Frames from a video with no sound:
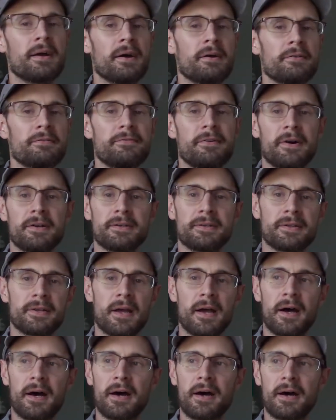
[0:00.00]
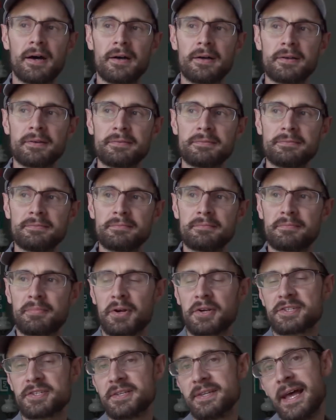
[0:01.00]
fun
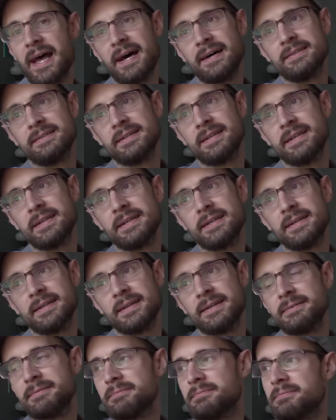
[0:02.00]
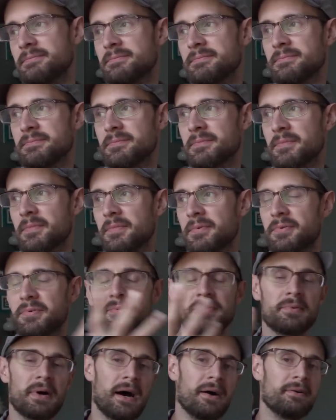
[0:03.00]
personality, and
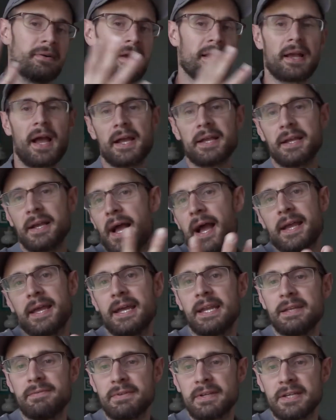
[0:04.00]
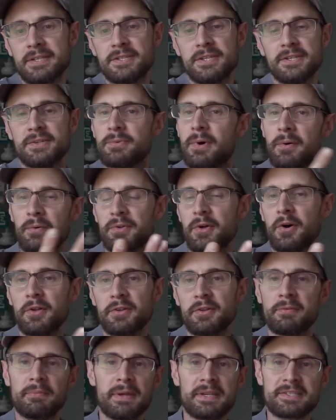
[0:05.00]
wow, I can't even continue on with all
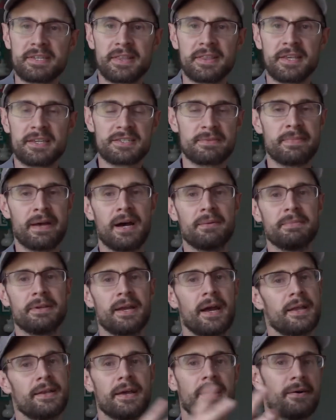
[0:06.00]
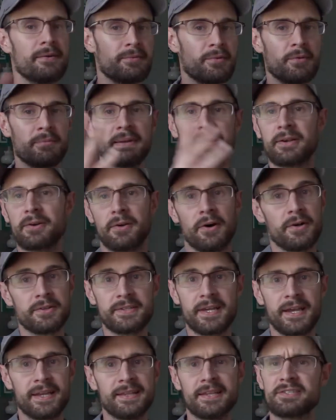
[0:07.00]
the amazing things about me. I know, we'll be here all
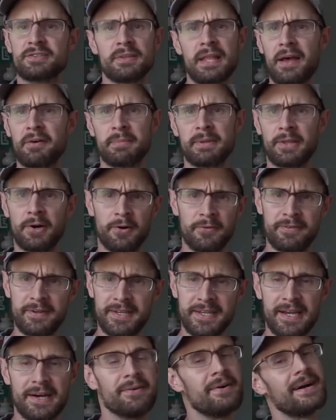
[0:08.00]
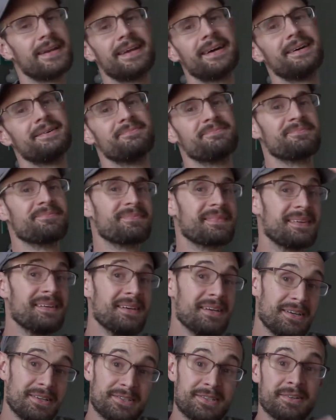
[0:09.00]
day, and that'll be the whole video, I know.
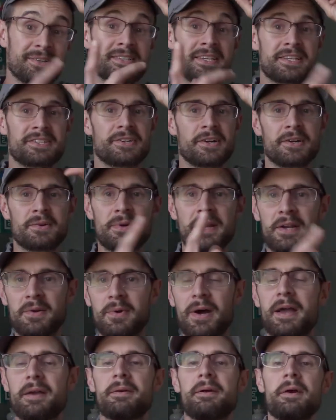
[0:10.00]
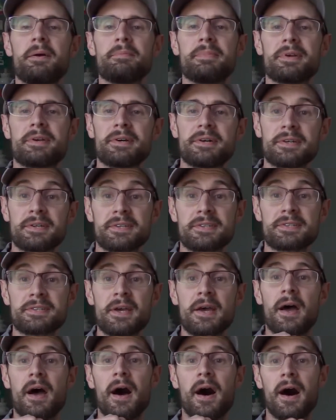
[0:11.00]
So let's get started right away, because
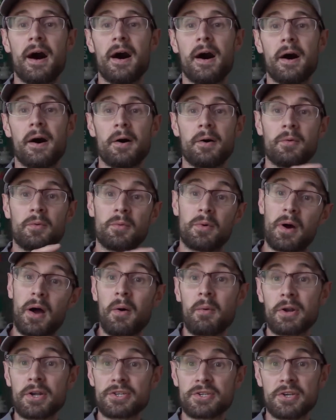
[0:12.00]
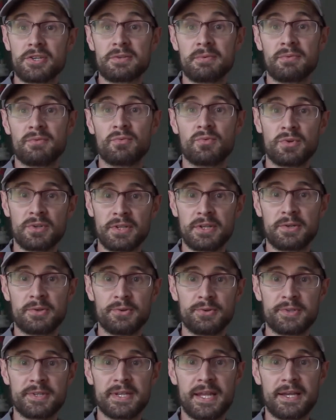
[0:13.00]
I want to show you something really
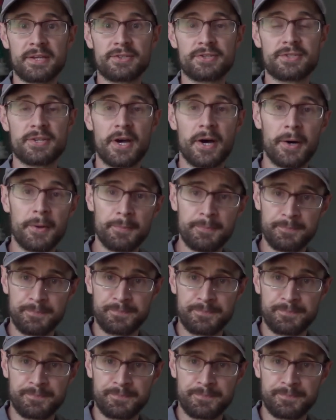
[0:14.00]
cool today. So,